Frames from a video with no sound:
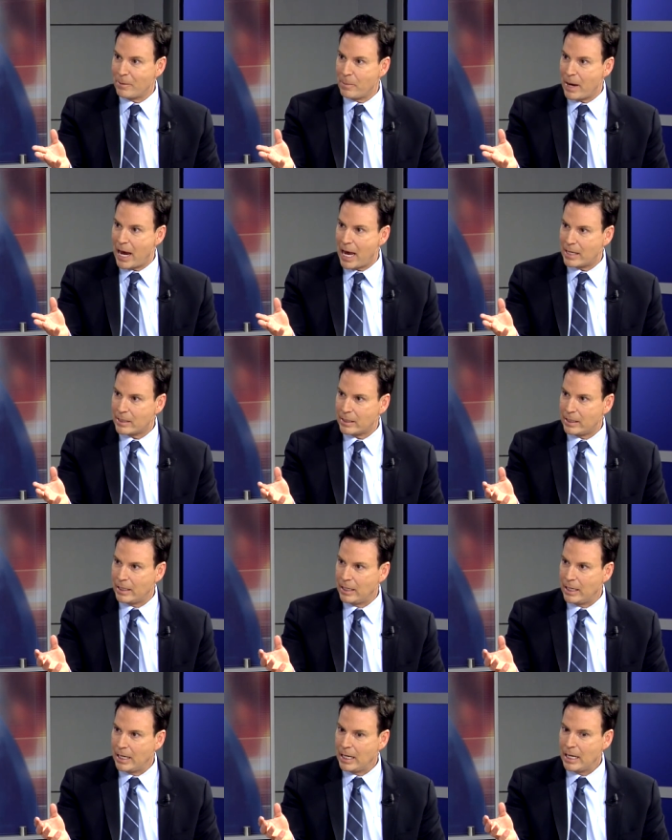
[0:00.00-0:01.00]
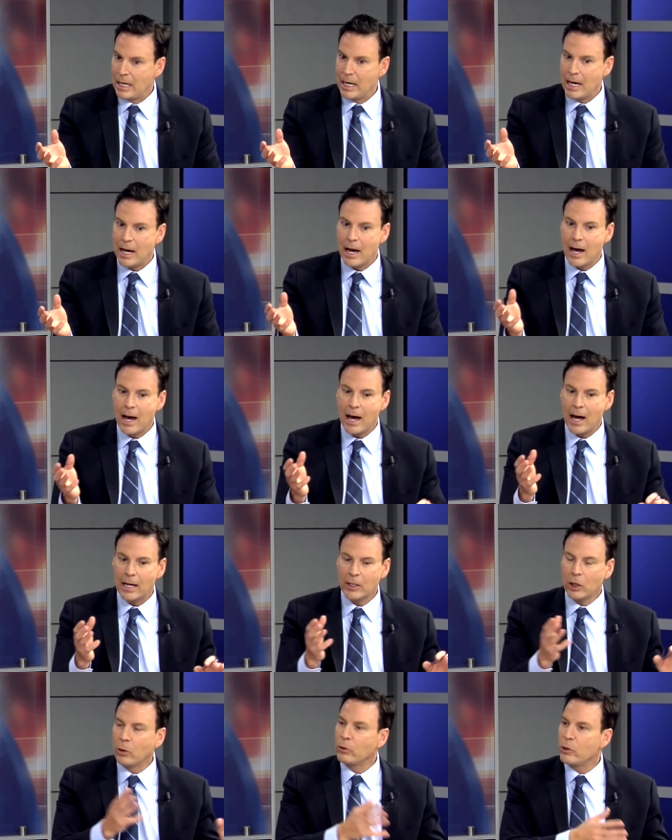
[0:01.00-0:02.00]
the past. Uh,
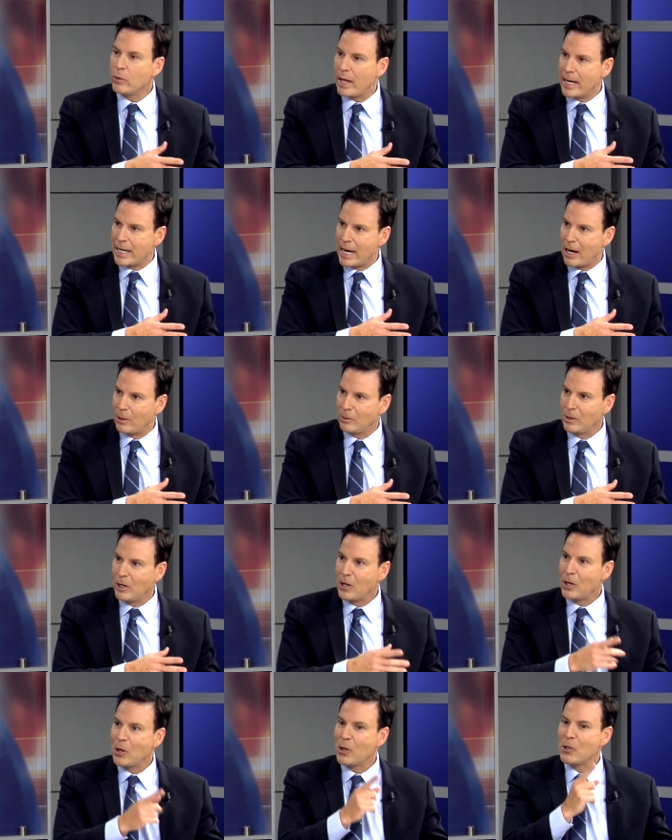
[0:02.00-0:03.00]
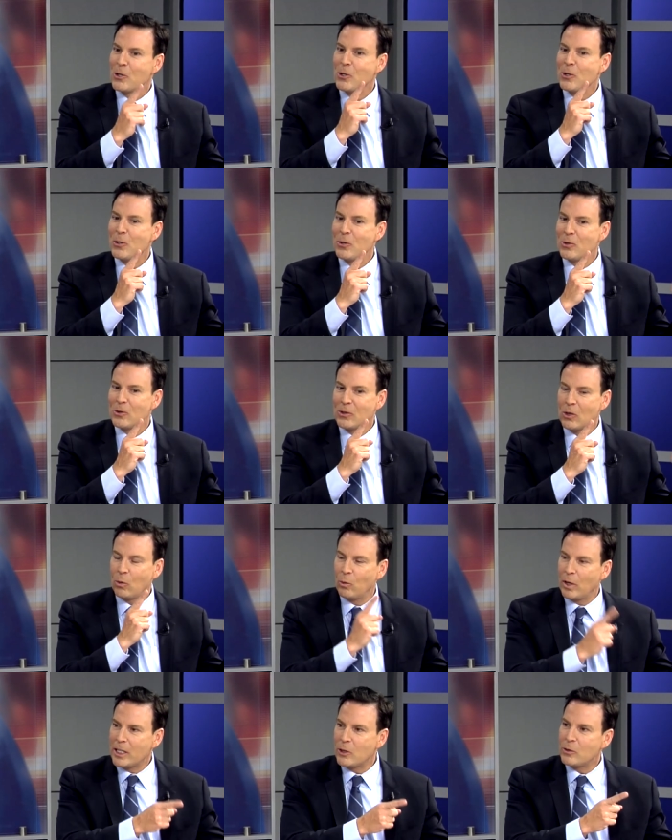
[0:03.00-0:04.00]
you don't do that now. So
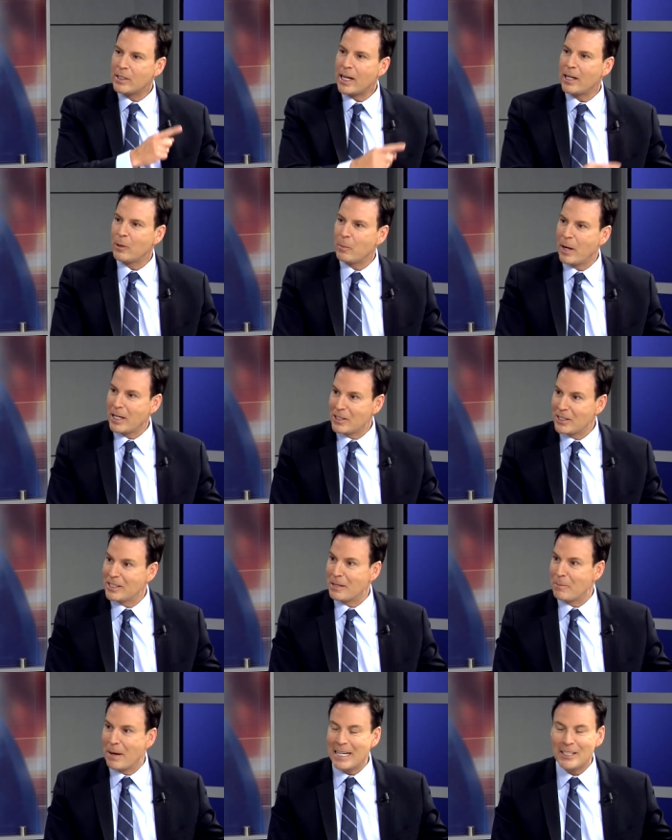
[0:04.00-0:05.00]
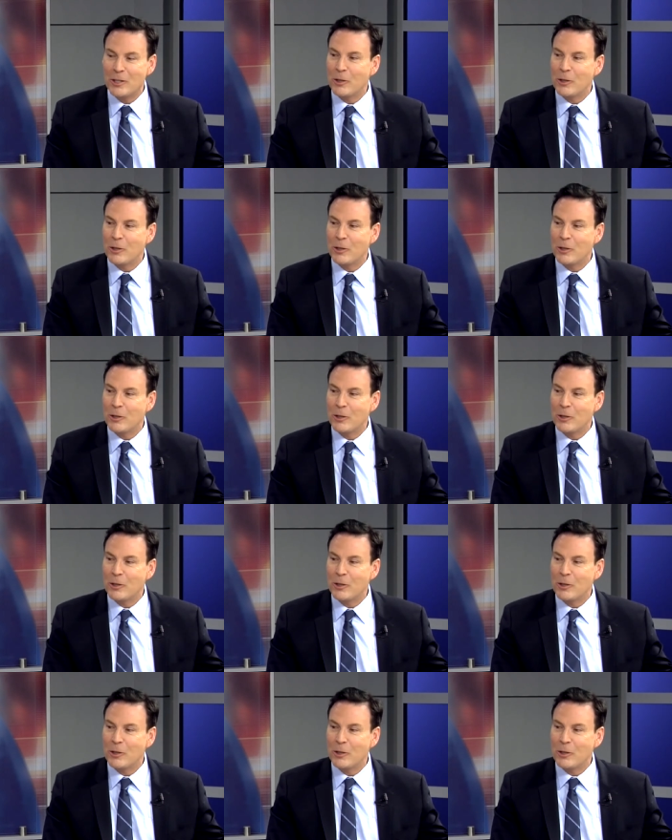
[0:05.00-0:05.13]
what do you say to the patients that may